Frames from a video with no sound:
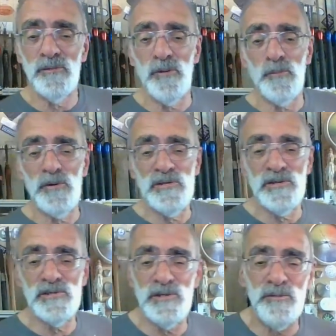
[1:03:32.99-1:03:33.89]
Oneway,
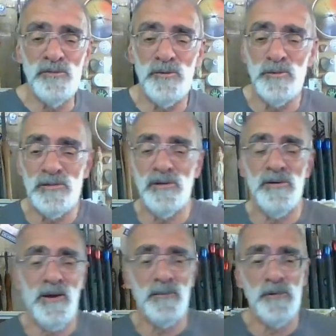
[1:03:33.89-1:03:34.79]
sixteen forty.
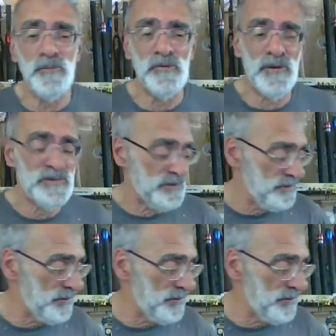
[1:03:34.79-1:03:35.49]
I am impressed.